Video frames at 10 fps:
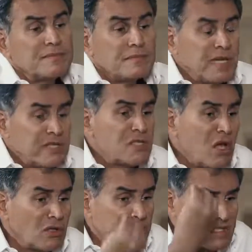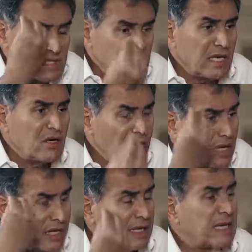There is not a single
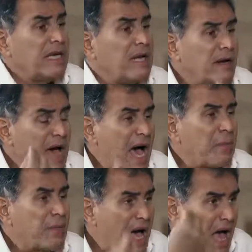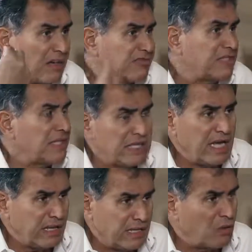killer app after a
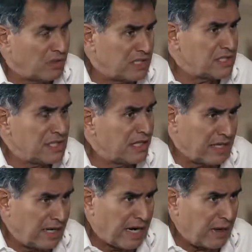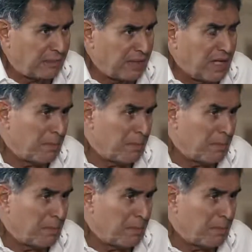decade. What is it, the killer app?